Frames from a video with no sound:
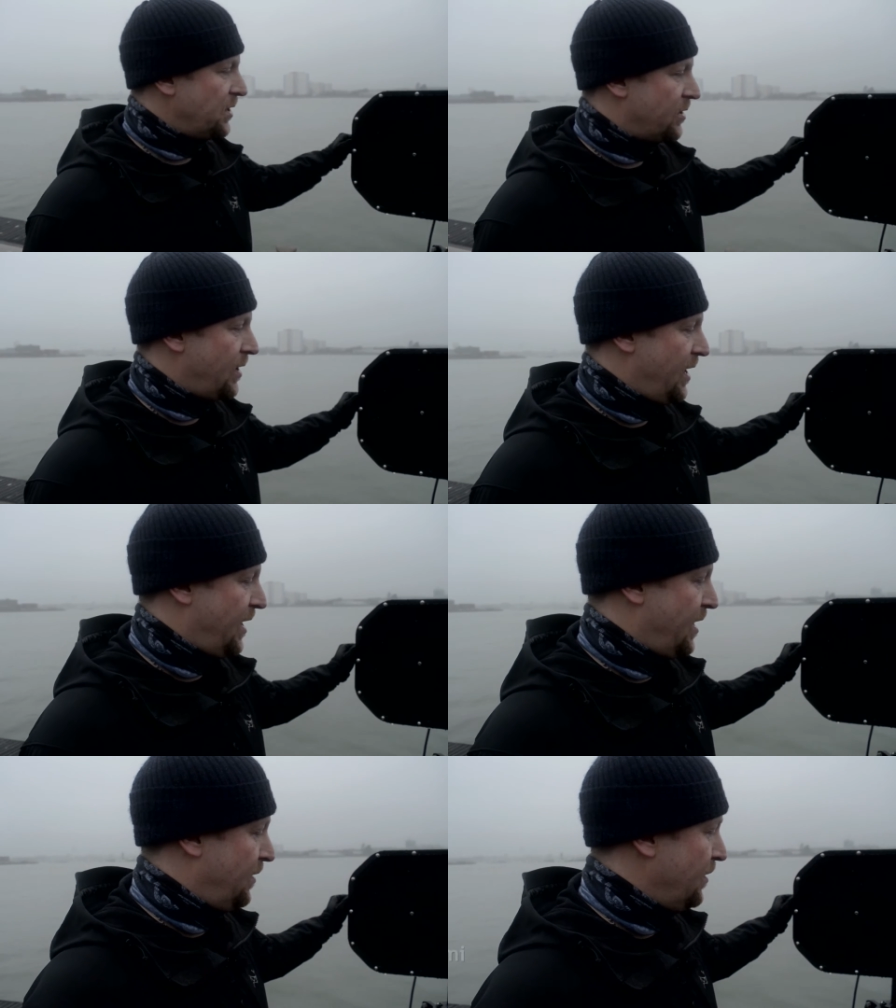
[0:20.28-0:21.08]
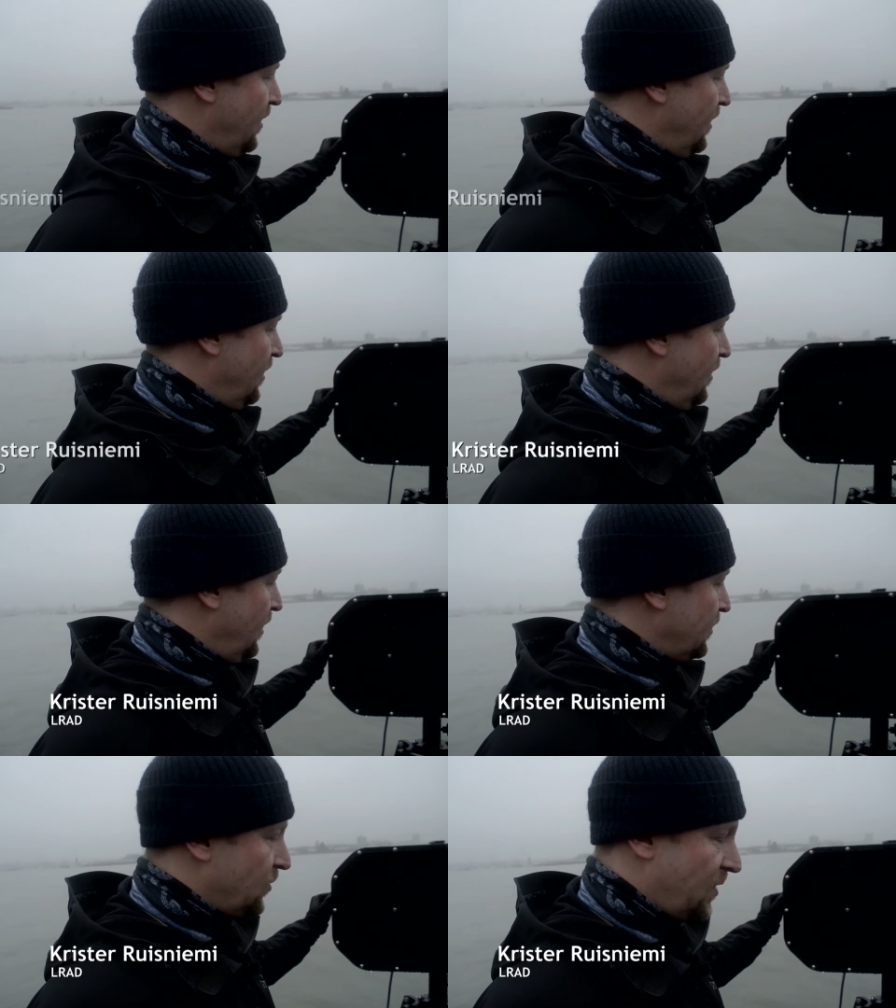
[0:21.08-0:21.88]
here. And
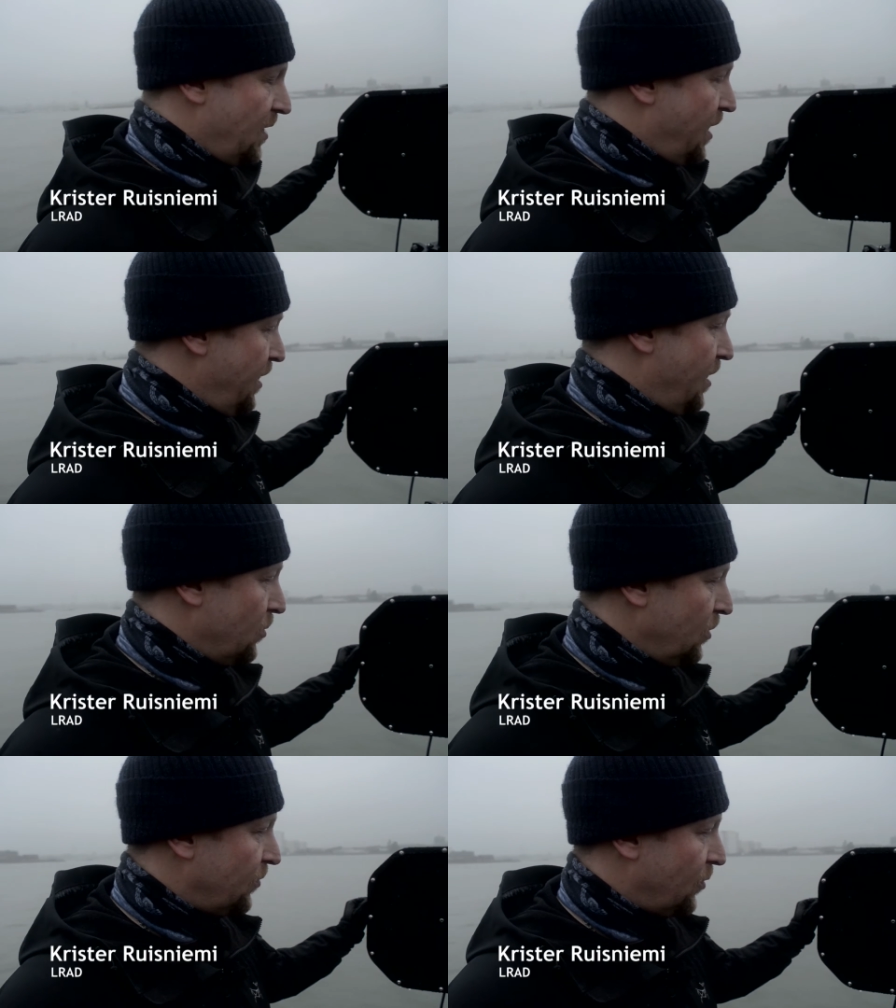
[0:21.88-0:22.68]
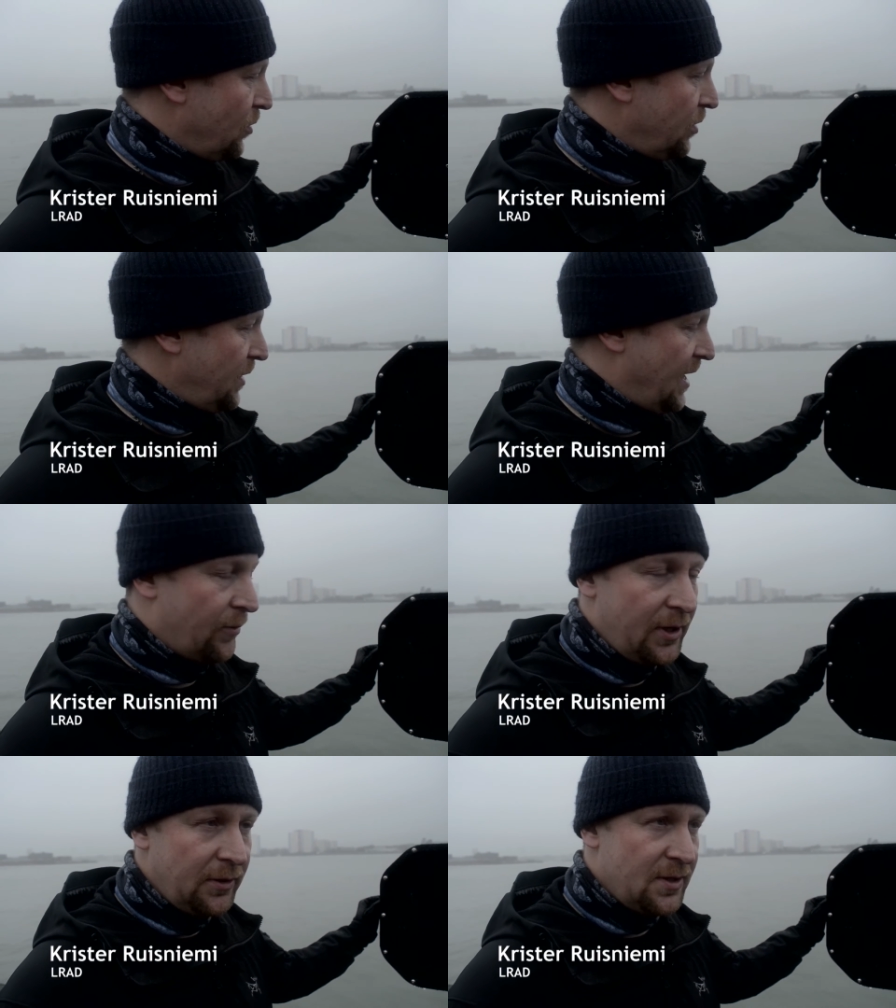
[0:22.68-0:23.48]
like you said, I, I work for
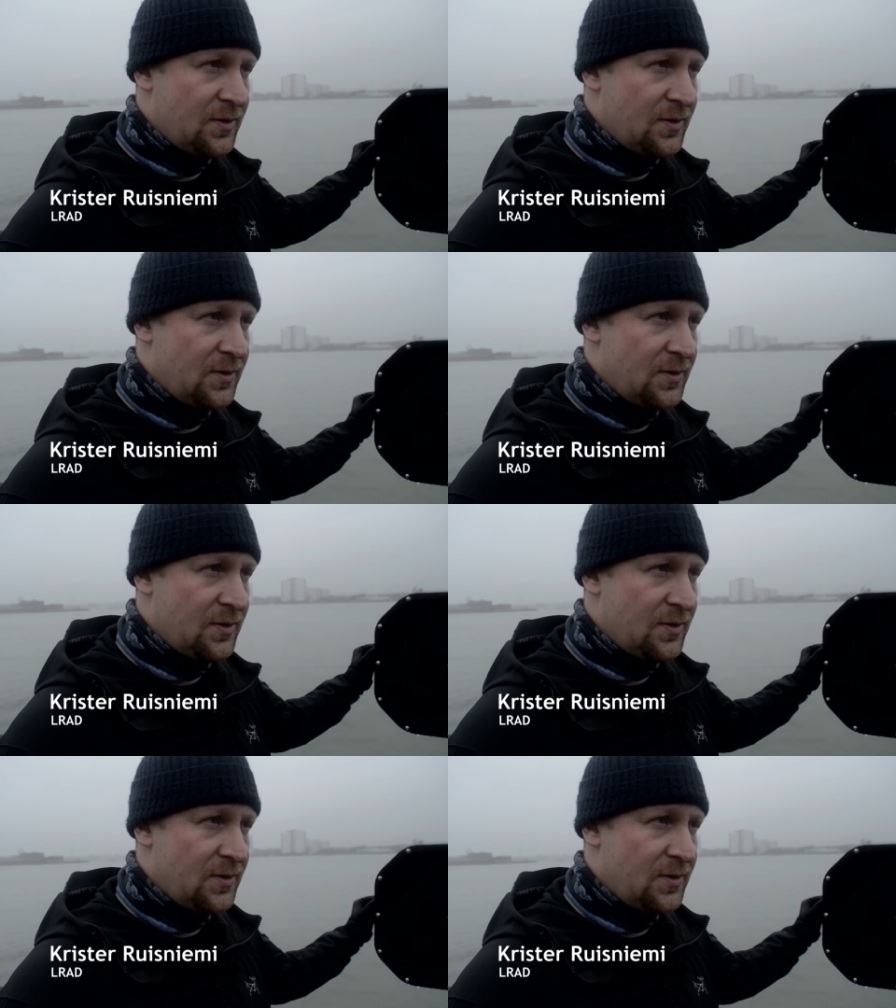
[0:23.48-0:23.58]
LRAD.